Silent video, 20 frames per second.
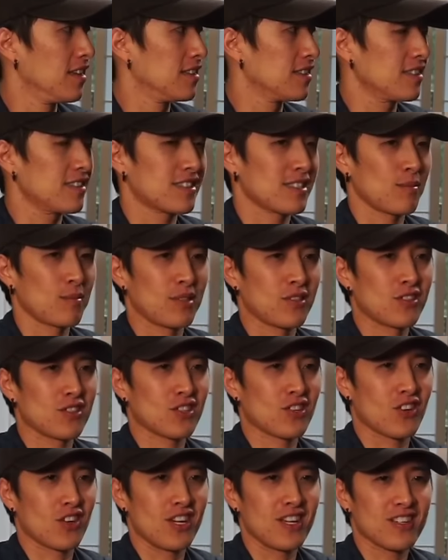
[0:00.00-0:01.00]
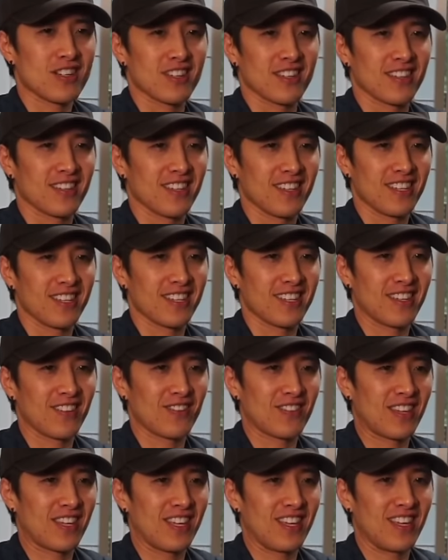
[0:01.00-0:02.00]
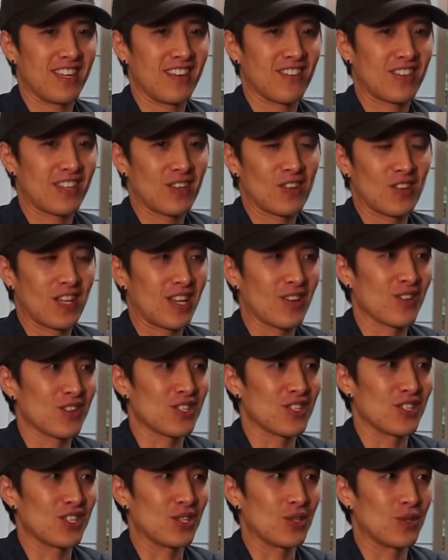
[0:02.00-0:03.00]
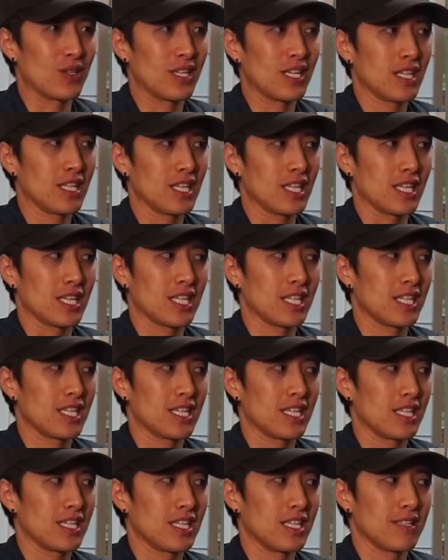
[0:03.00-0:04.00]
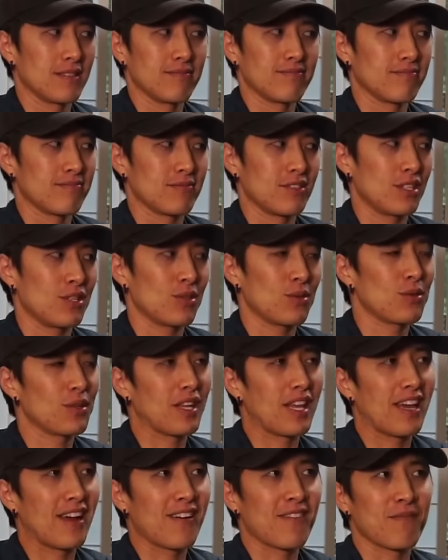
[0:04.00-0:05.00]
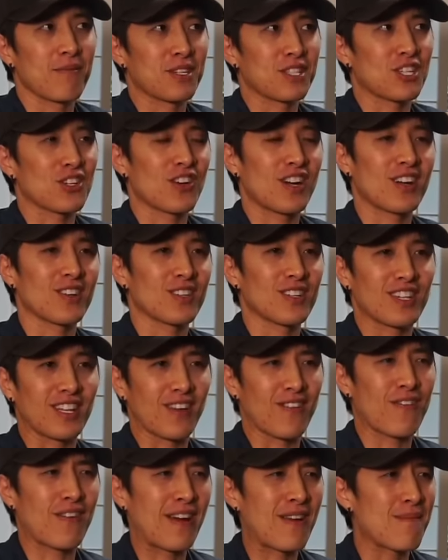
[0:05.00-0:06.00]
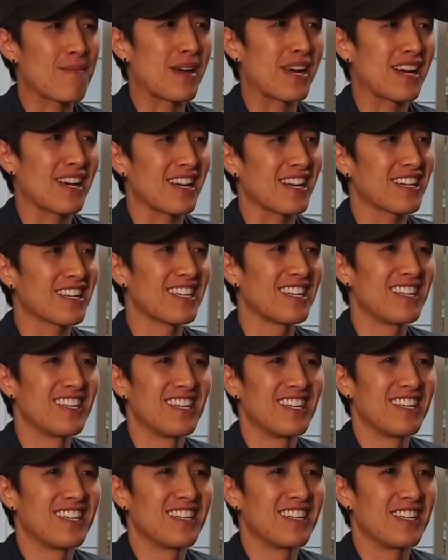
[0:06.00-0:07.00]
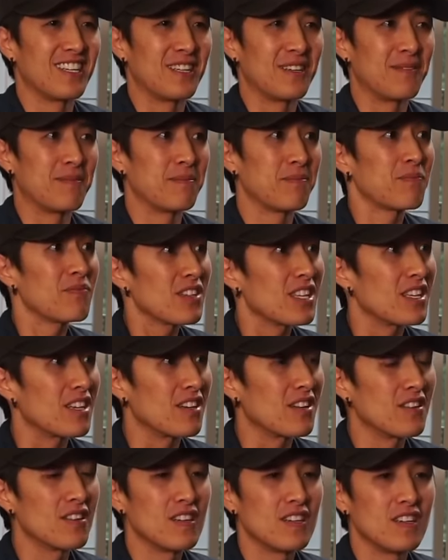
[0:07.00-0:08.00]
This is someone else's creation. Like if they if they don't like what you're doing, like mm-hmm. you don't really have much ground to like fight back. Certainly, um, certainly. You know?